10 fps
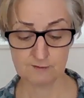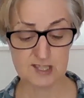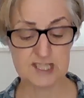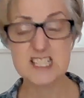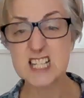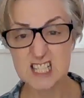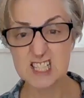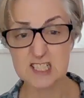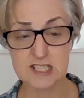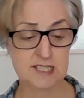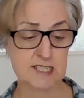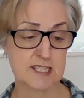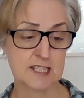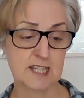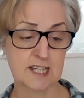resilience,
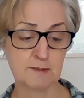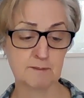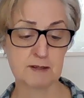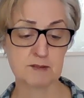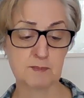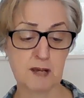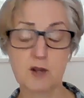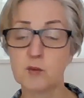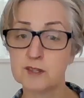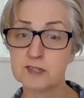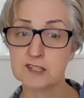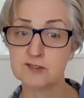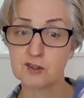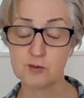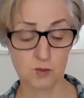I can bounce back when
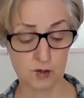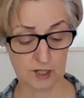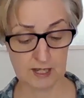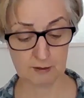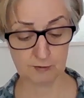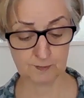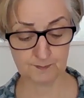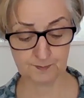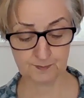things don't work out,